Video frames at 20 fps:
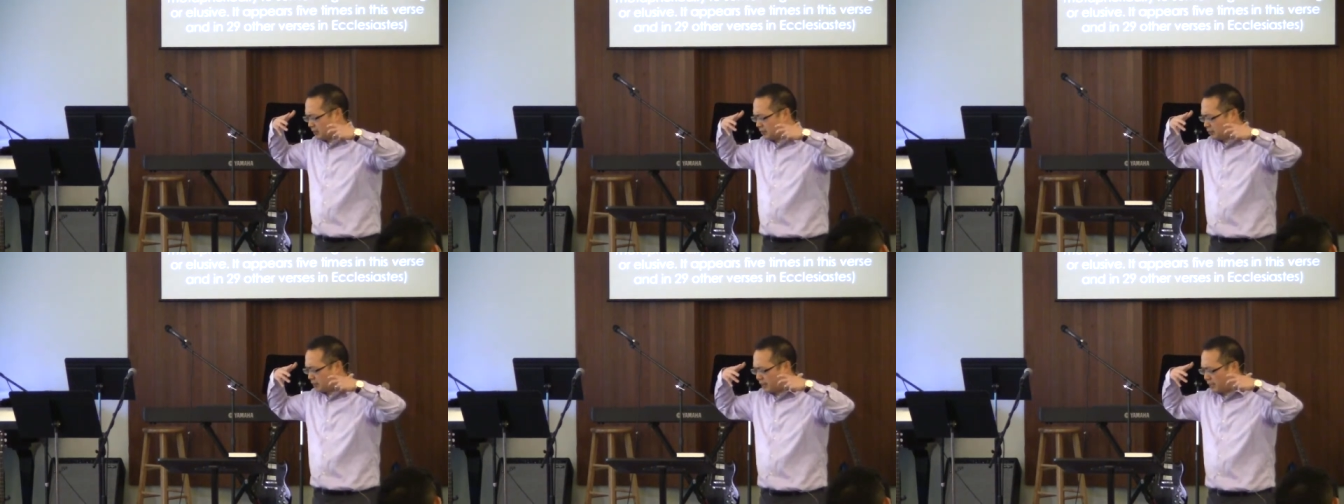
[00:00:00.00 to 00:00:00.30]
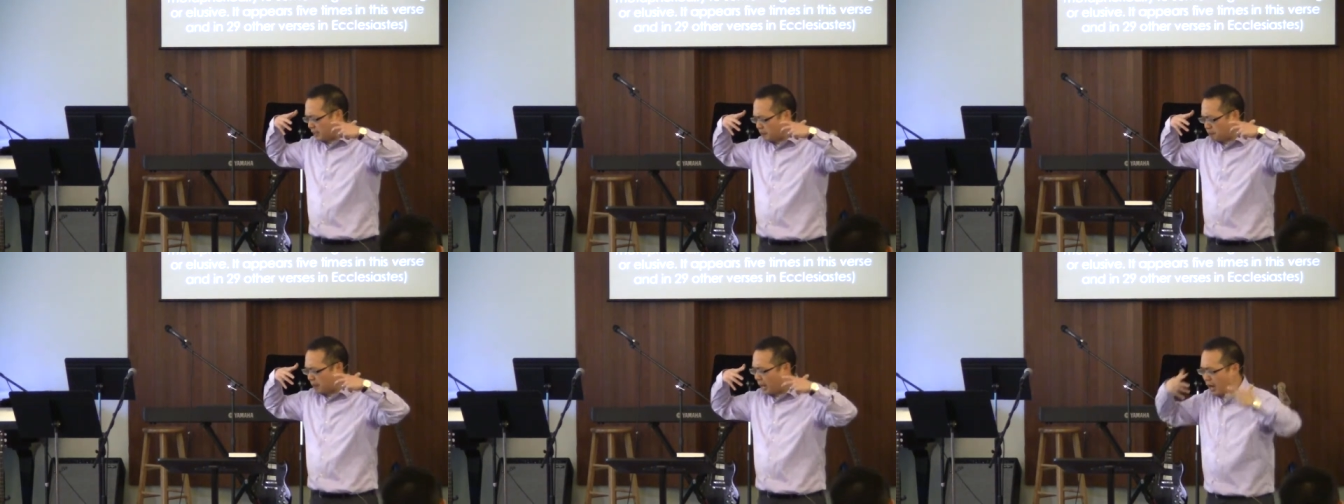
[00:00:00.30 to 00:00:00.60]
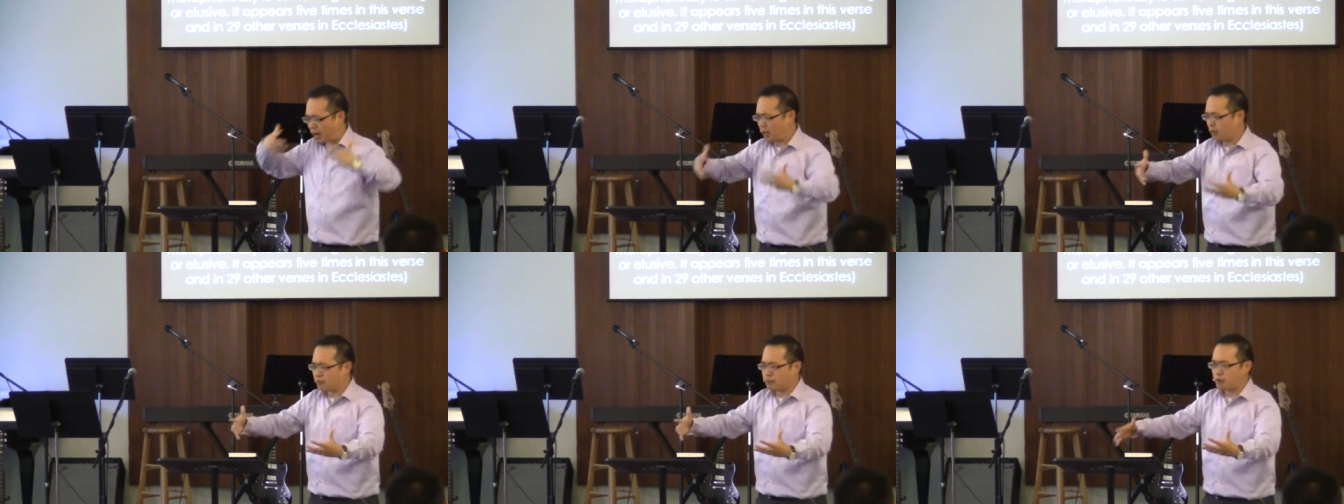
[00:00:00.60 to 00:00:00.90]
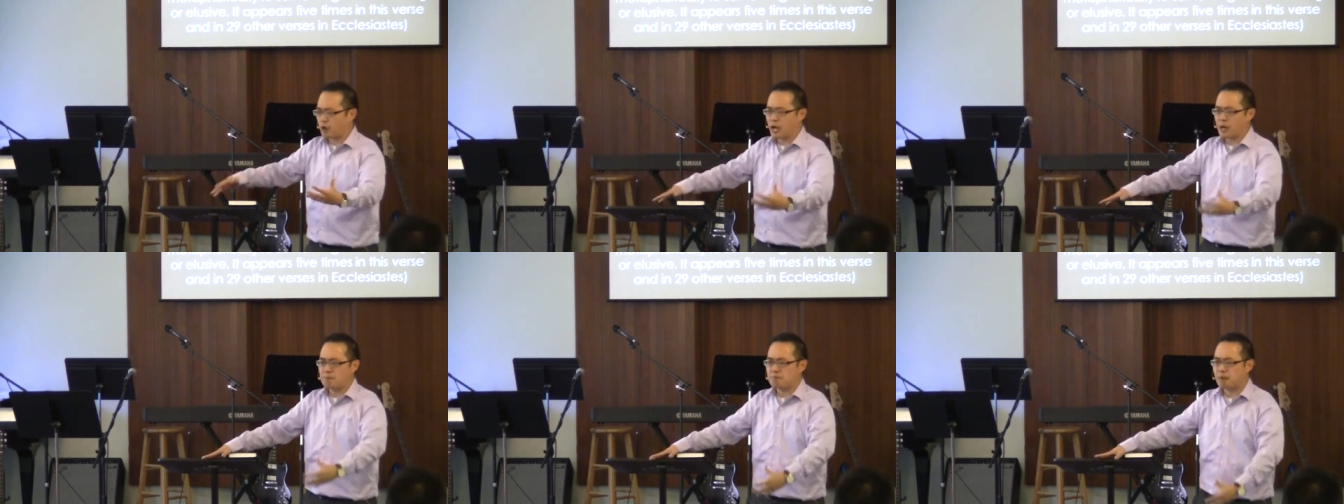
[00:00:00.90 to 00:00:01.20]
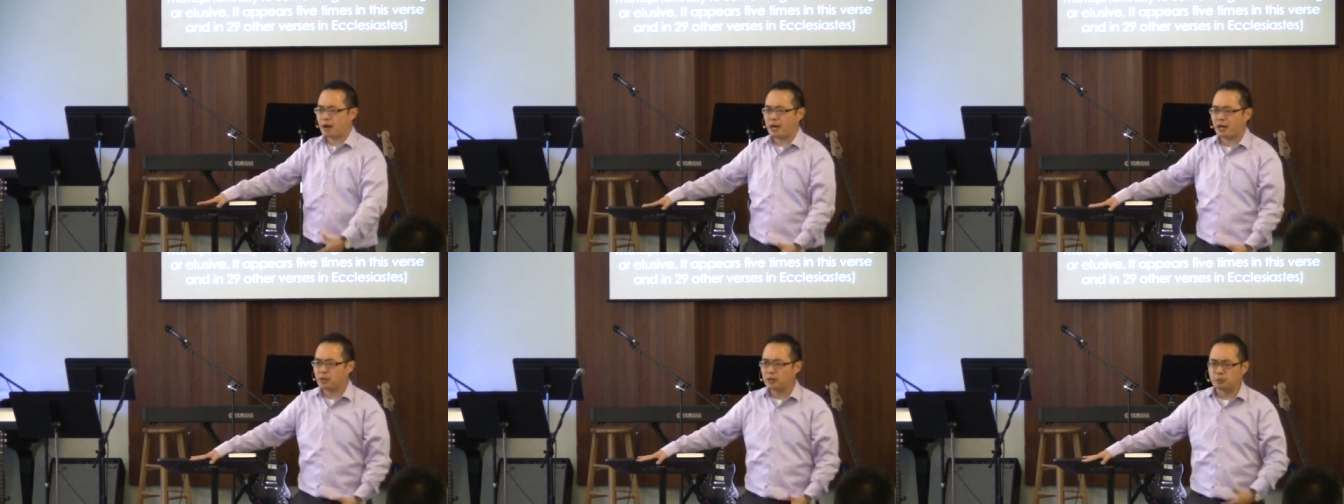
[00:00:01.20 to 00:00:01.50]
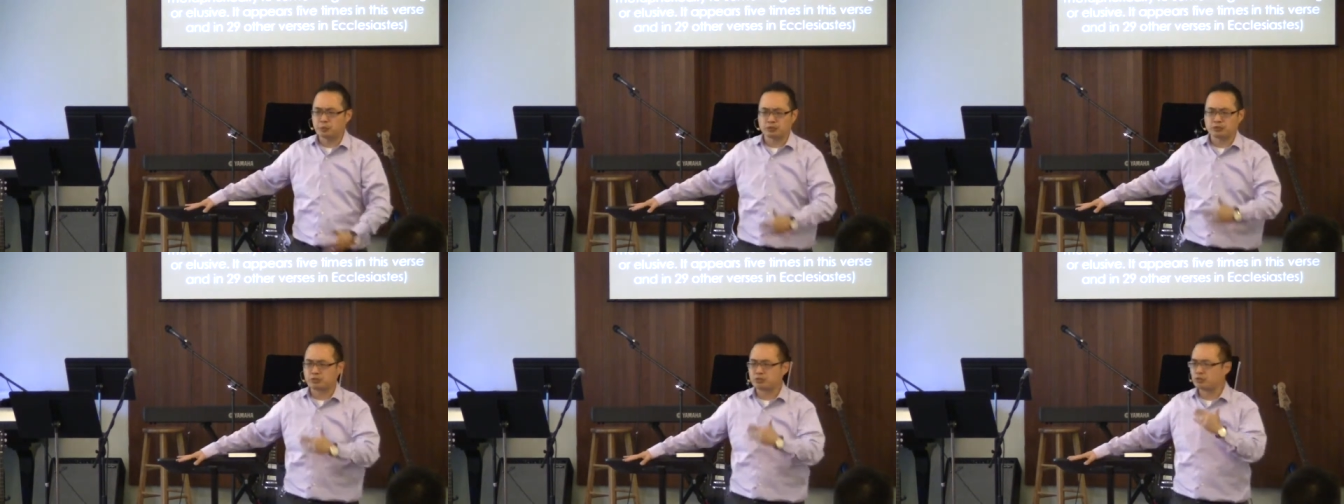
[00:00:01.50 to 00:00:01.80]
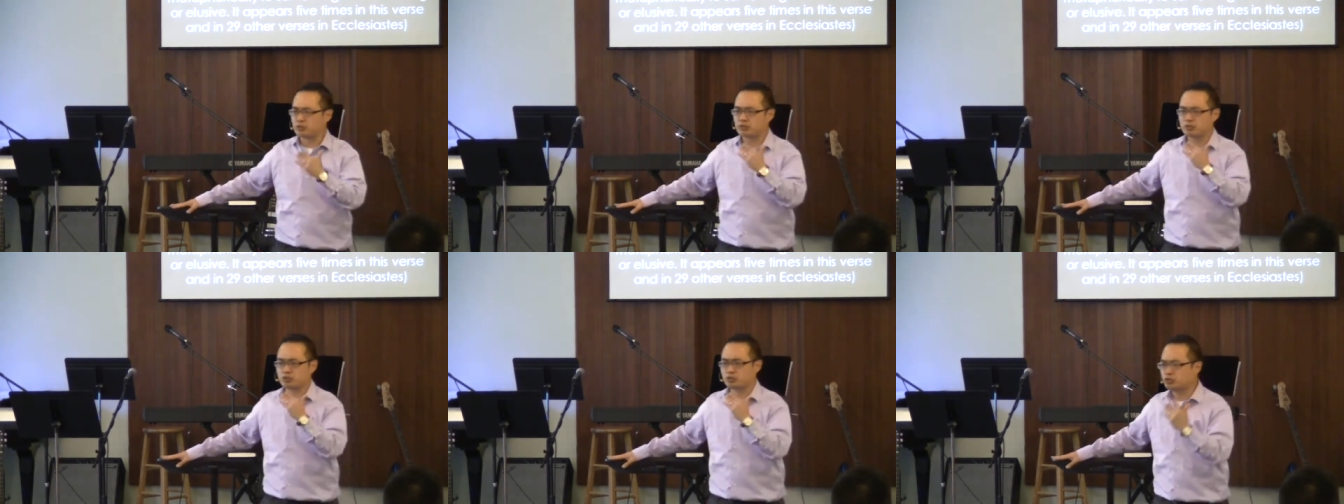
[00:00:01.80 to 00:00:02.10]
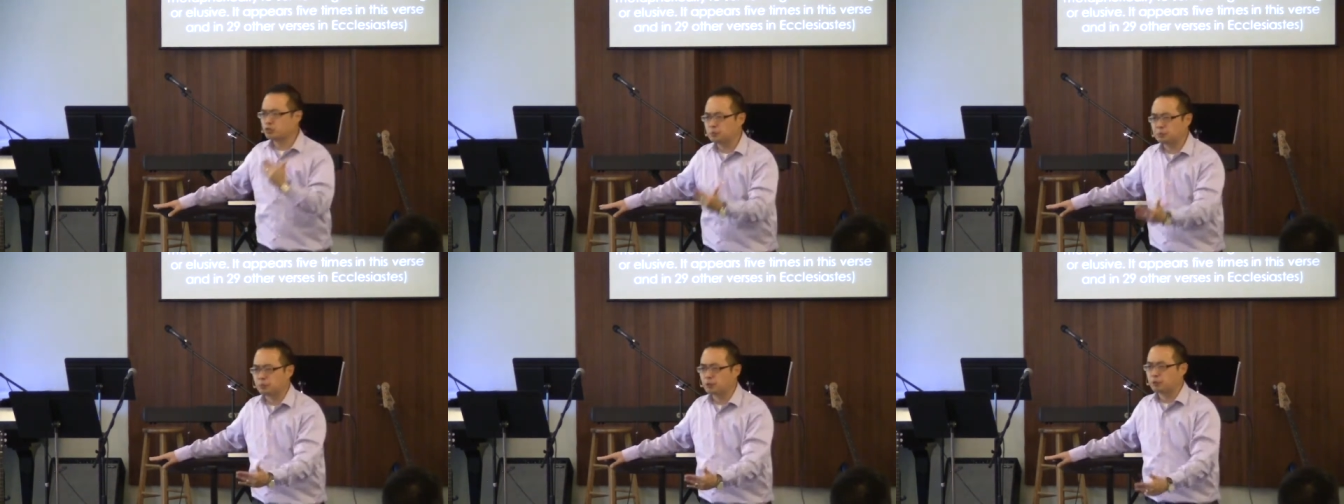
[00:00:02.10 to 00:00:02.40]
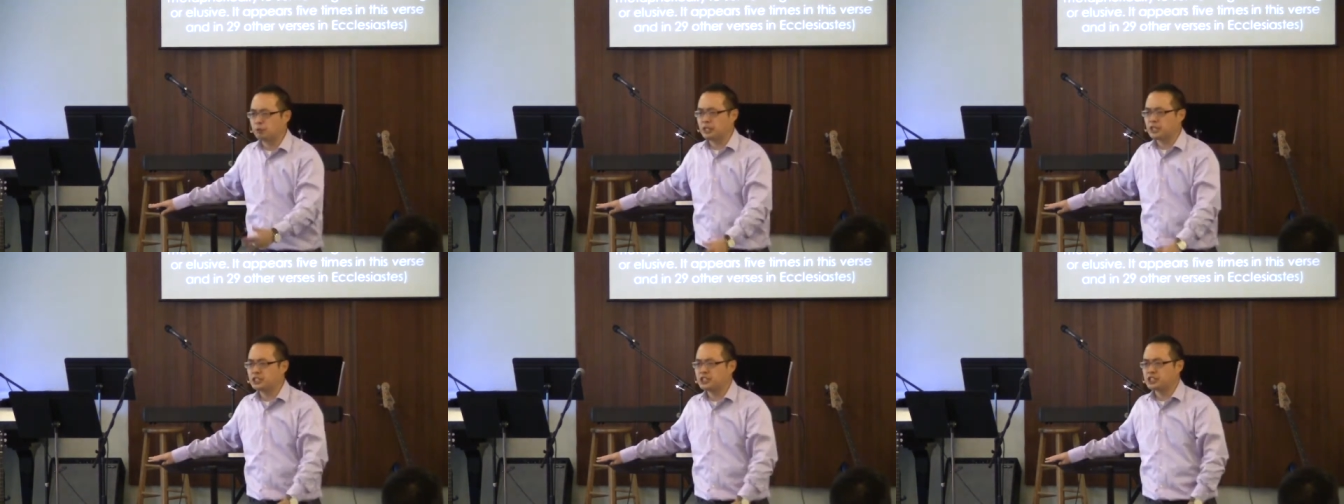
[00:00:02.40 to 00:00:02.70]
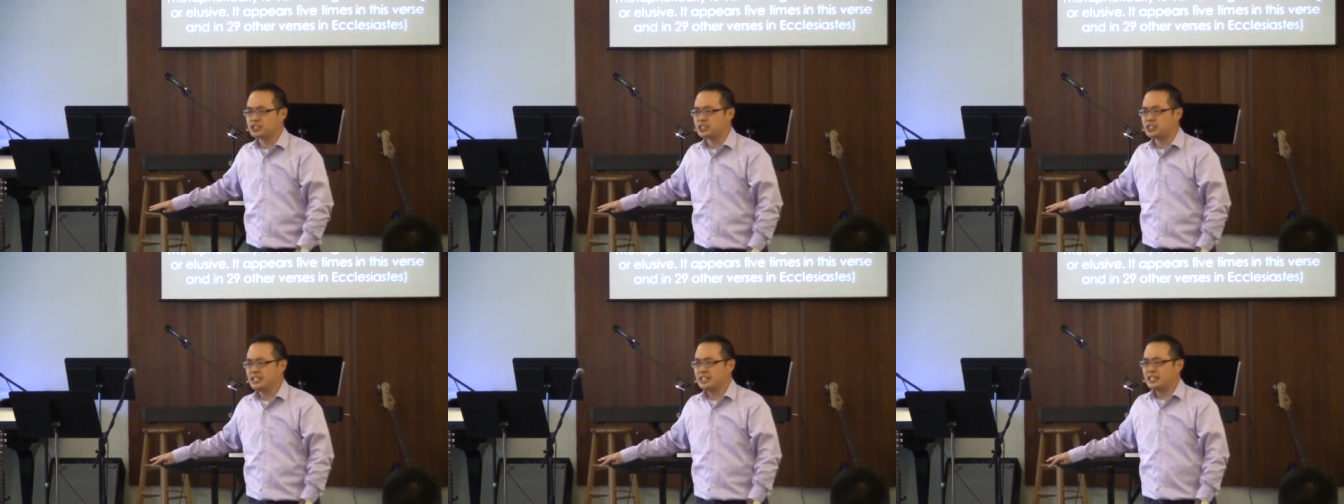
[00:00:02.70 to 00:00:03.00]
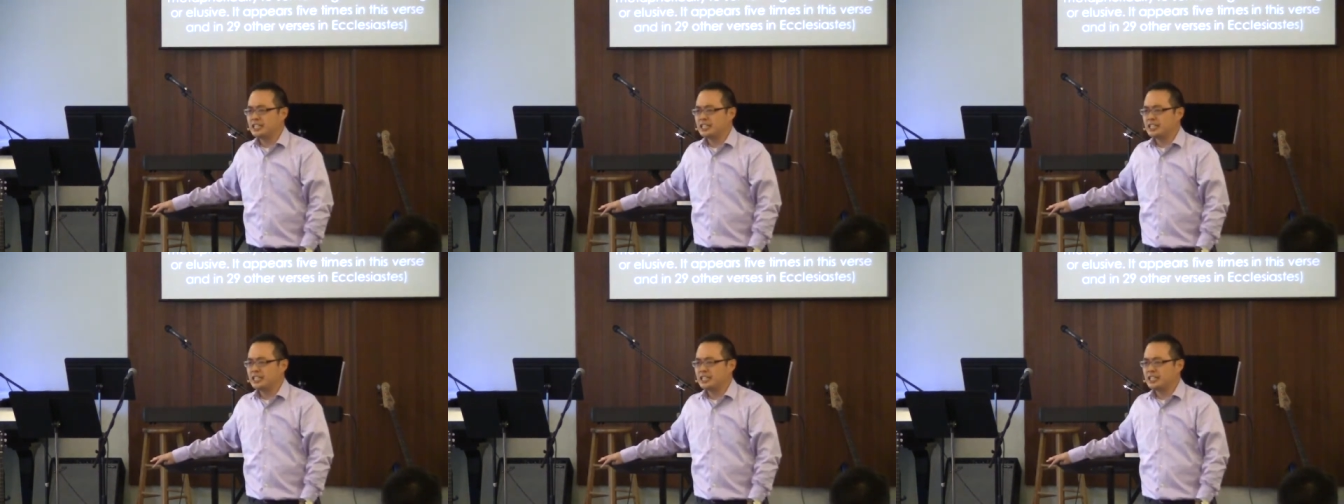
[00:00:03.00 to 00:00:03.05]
a very powerful empire. He was super rich.